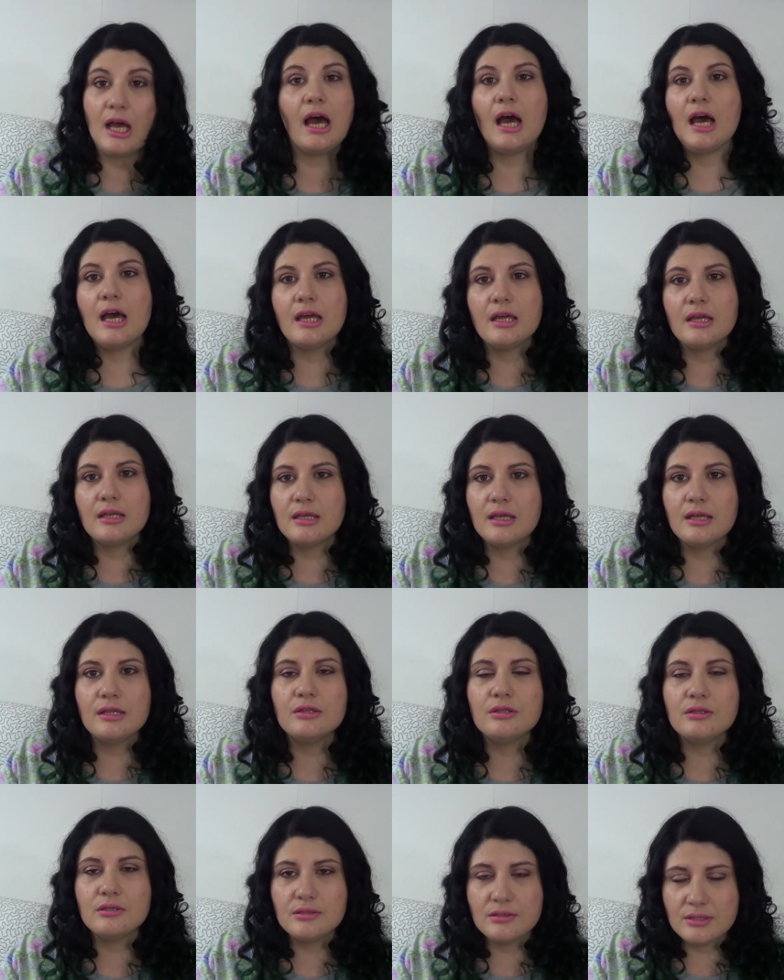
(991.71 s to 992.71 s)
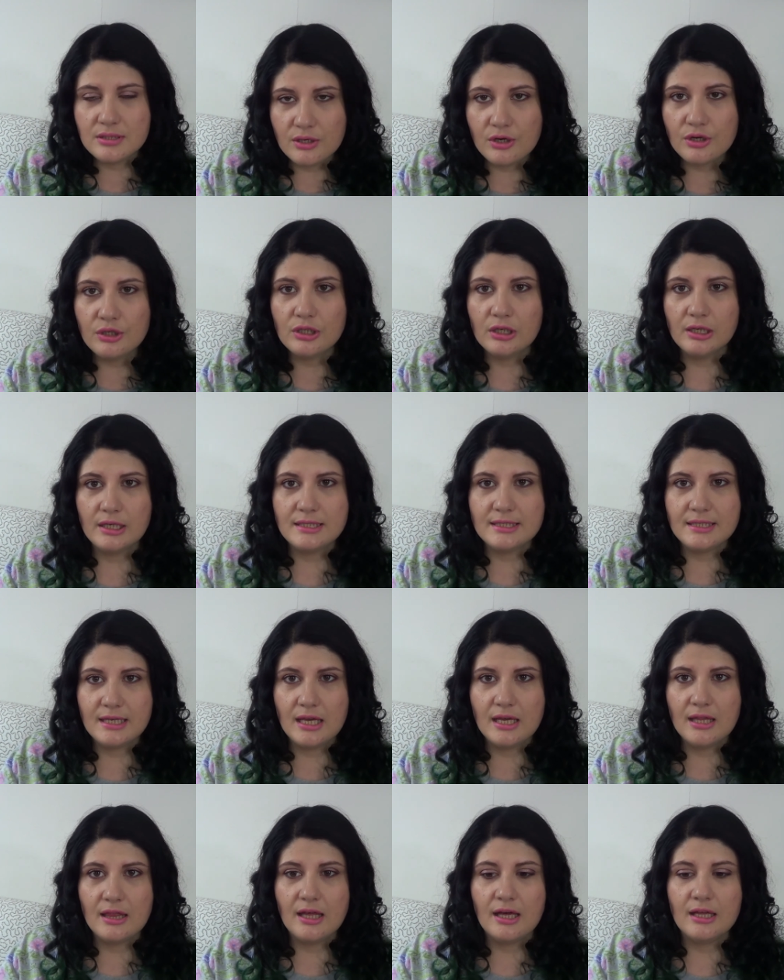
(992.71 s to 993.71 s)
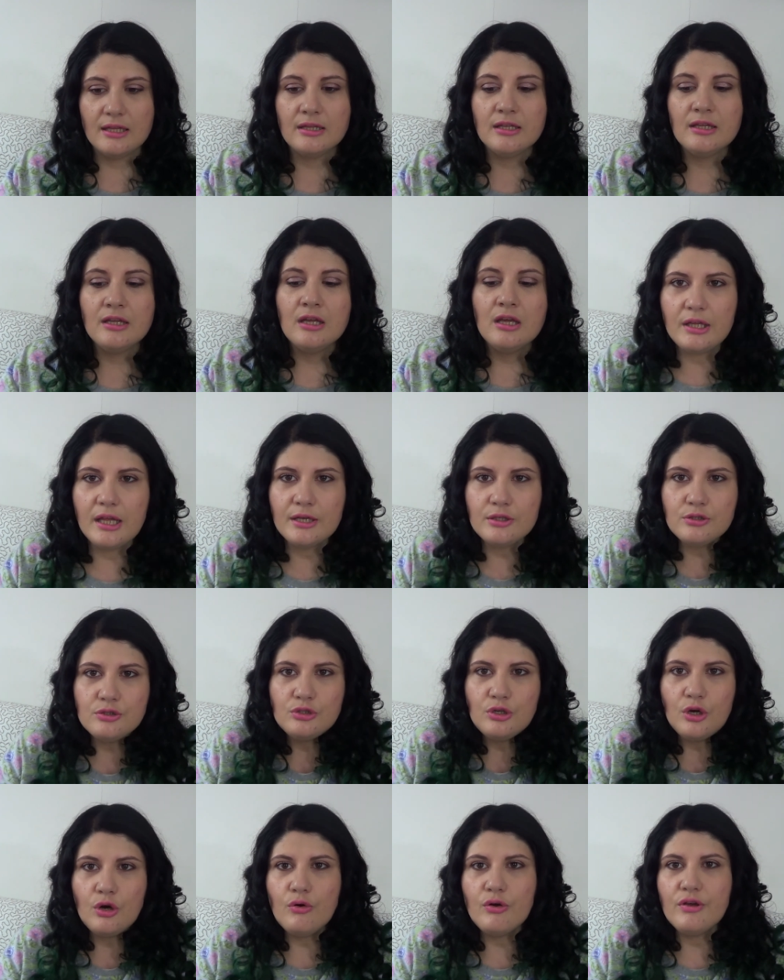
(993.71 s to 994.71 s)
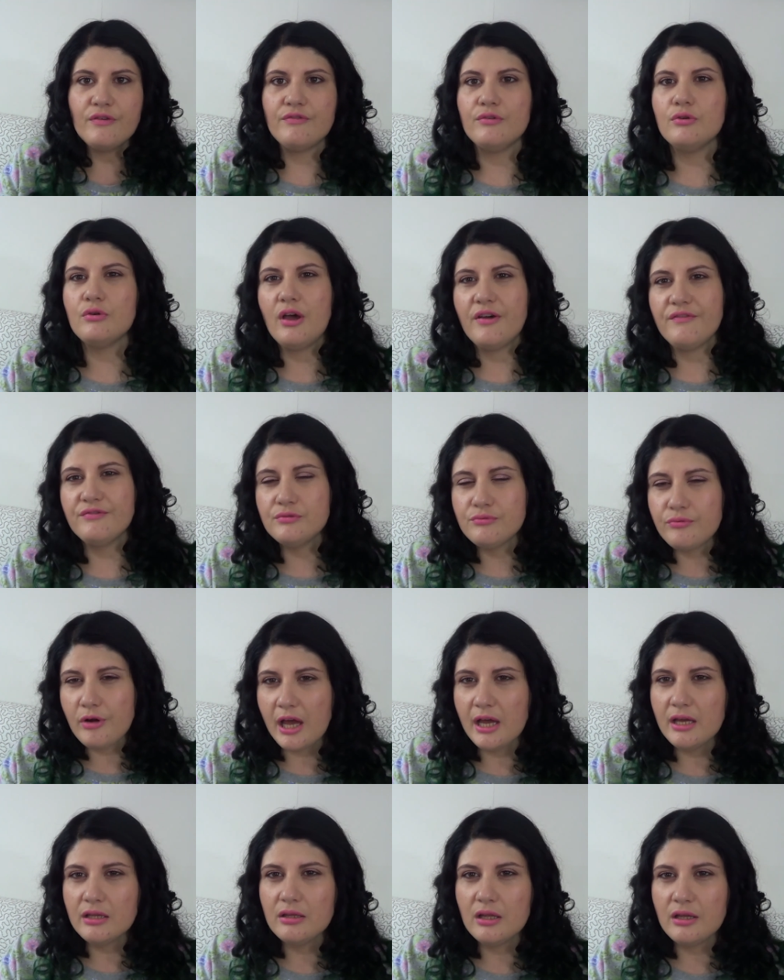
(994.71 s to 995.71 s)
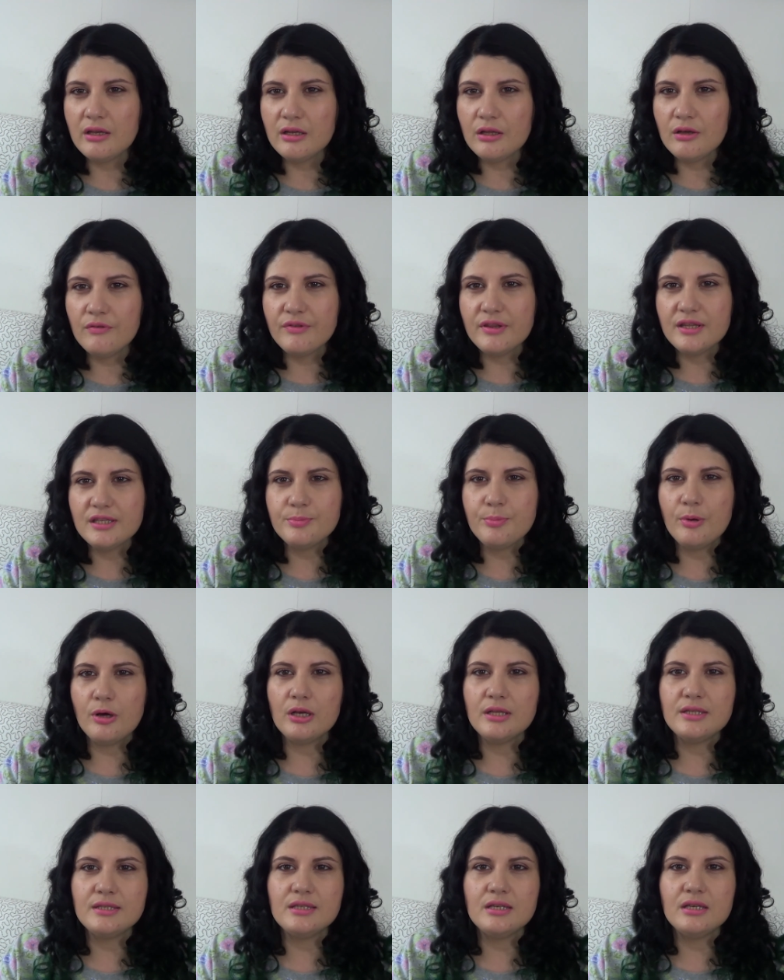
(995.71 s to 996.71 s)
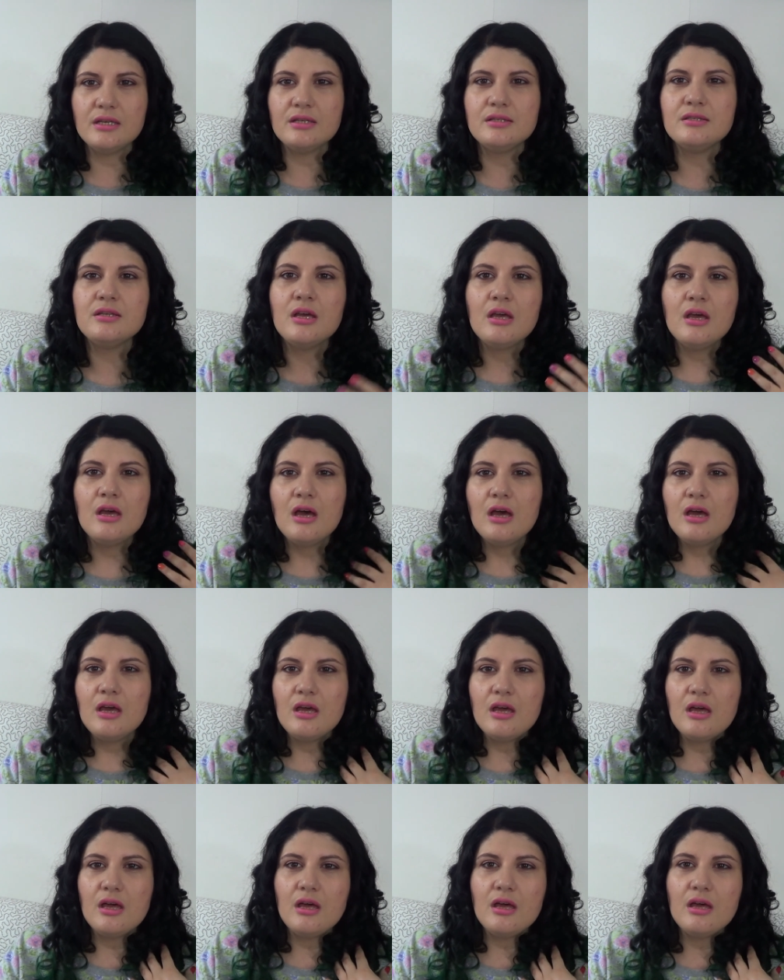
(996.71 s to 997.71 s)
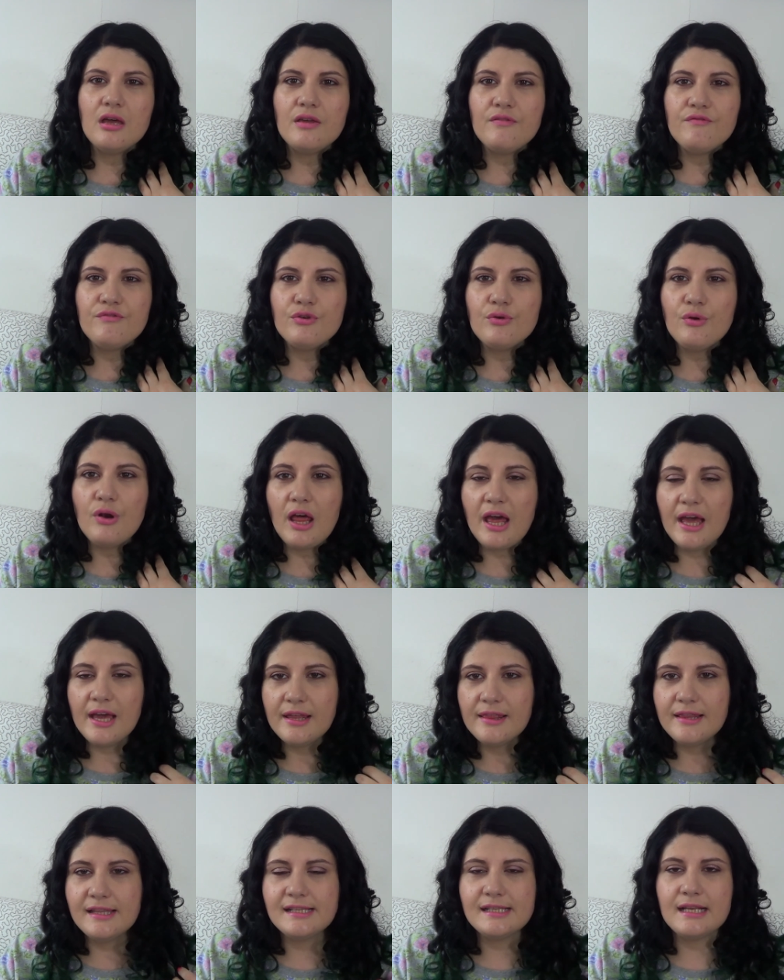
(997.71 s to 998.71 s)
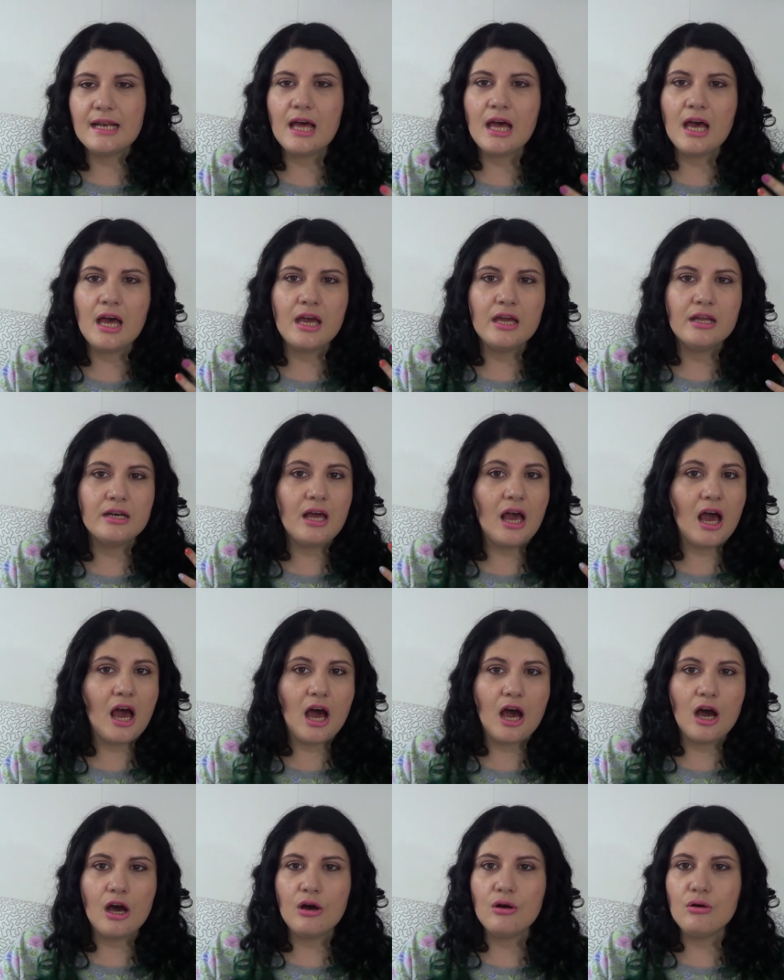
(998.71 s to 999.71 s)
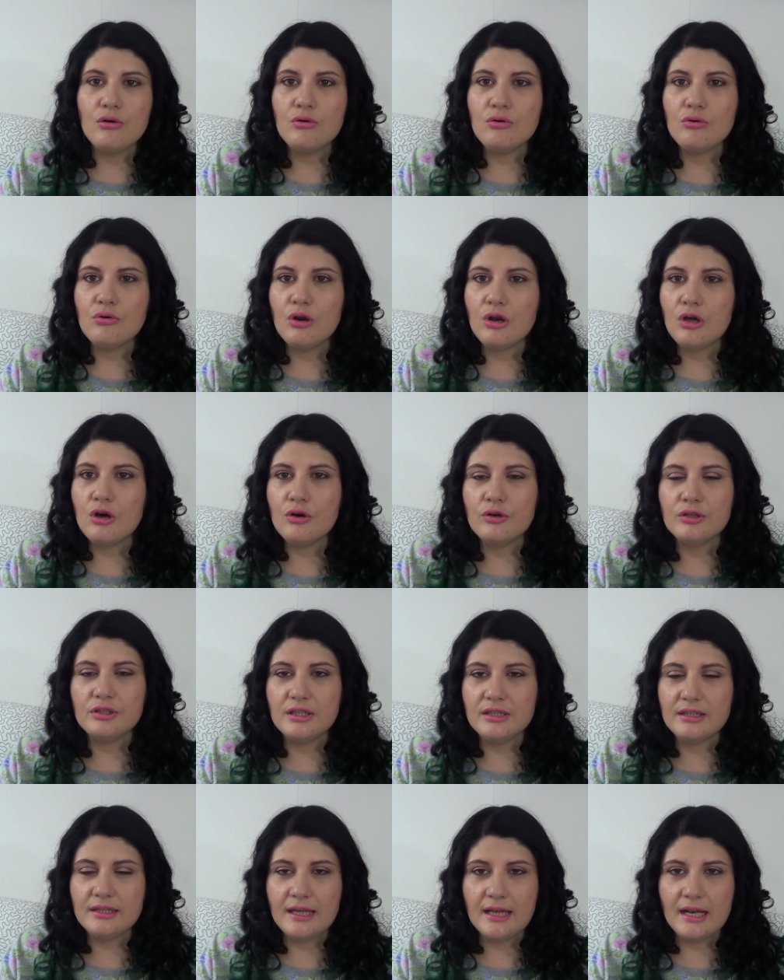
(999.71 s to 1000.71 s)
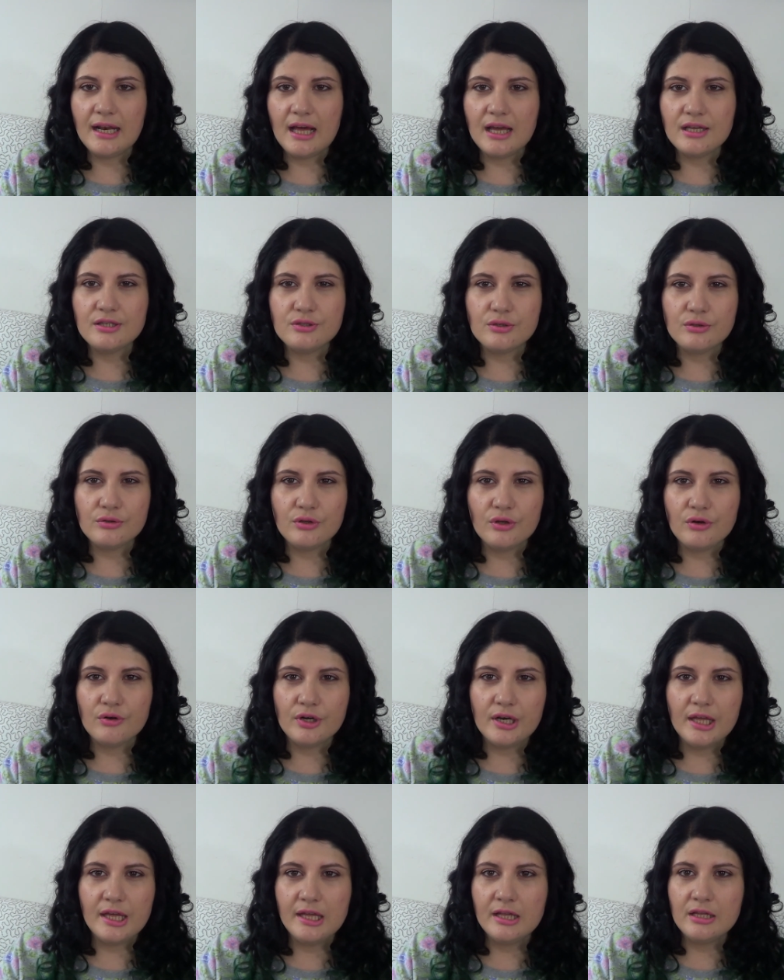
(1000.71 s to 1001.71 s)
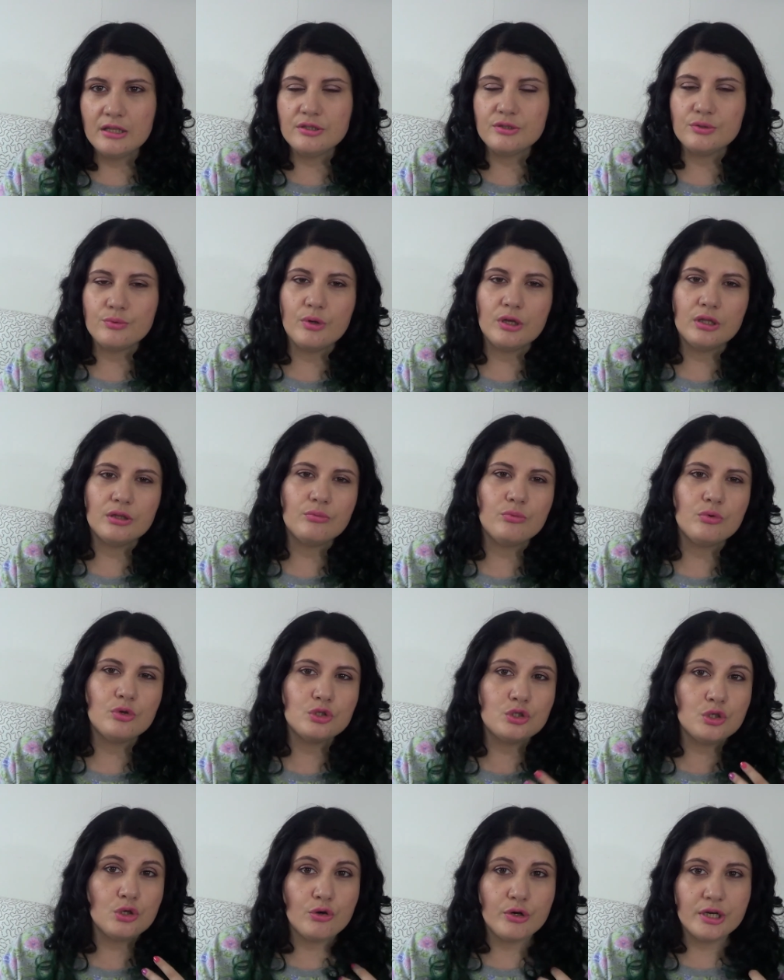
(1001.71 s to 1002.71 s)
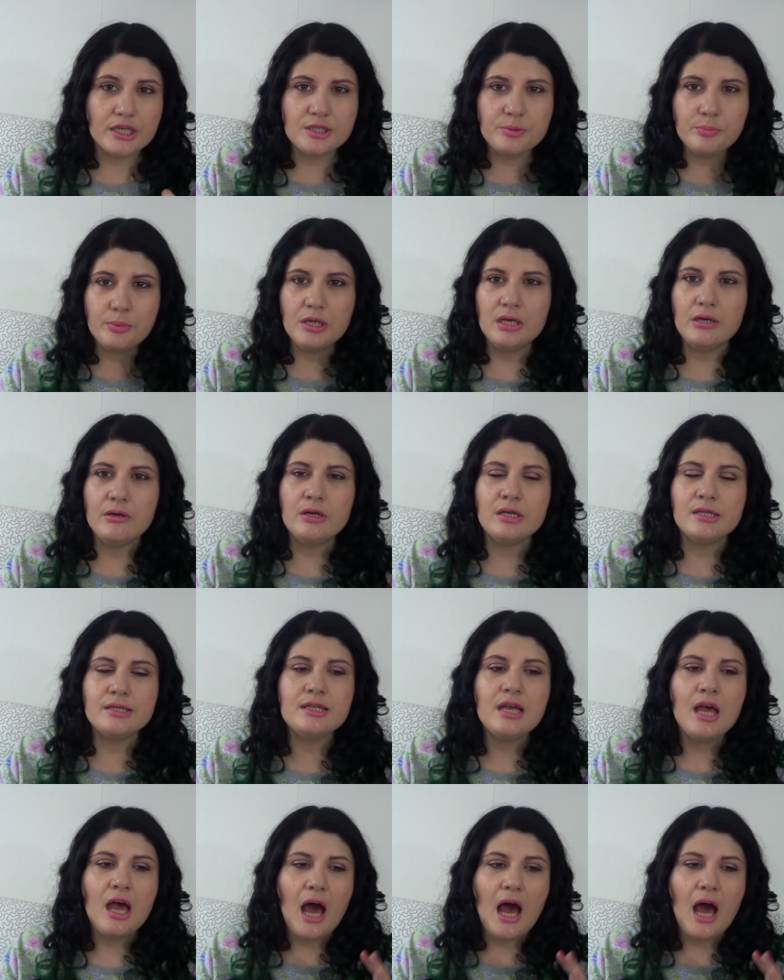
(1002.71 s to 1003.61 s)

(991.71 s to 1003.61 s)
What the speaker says: I can certainly say that. I'd like to know if you have tried any of these polishes, if you like this line, how long did they last on your nails, what was your experience.